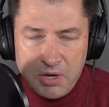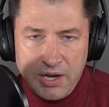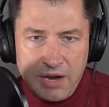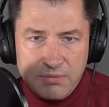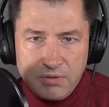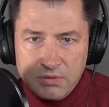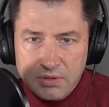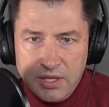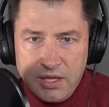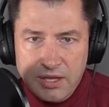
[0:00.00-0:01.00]
Canaveral,
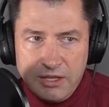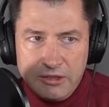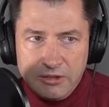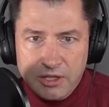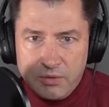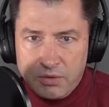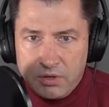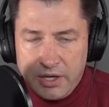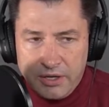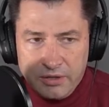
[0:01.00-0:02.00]
and they
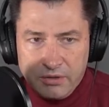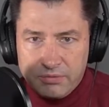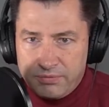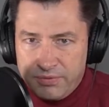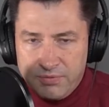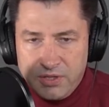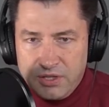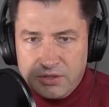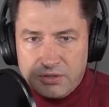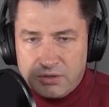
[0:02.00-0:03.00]
were, I don't know,
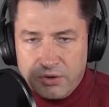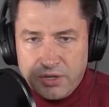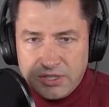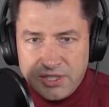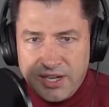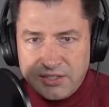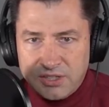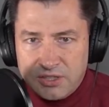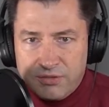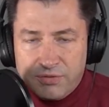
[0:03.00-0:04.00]
15, 30 seconds
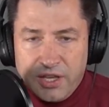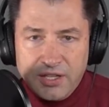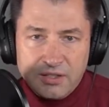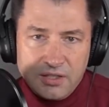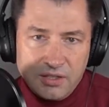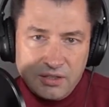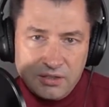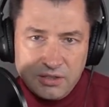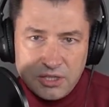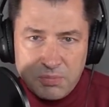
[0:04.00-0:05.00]
into flight,
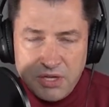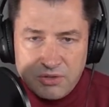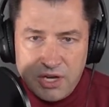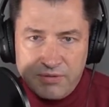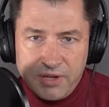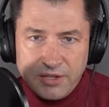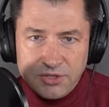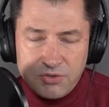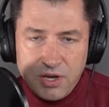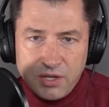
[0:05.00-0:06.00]
and the spacecraft got
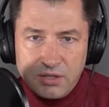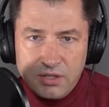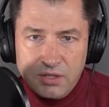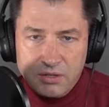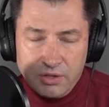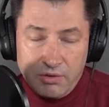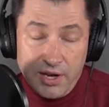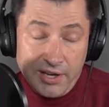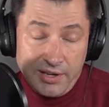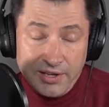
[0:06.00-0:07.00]
struck. Well, the
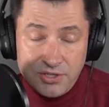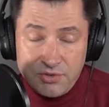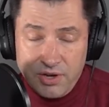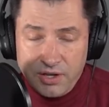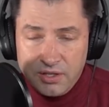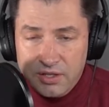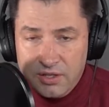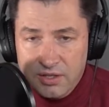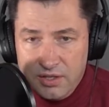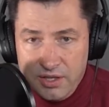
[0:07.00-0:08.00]
rocket got struck,
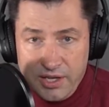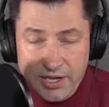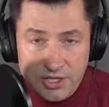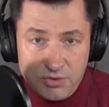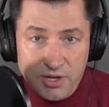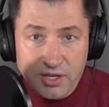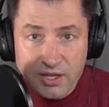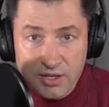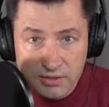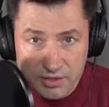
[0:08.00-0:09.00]
and it got struck
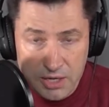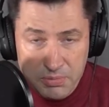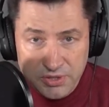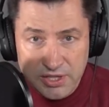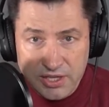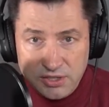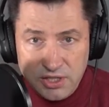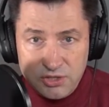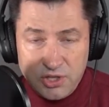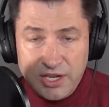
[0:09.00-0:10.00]
again a couple of seconds
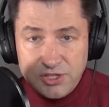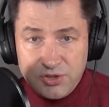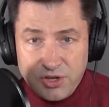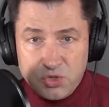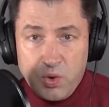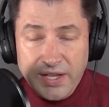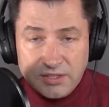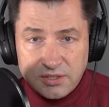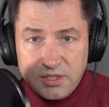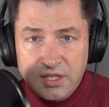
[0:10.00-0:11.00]
later, so it got struck twice.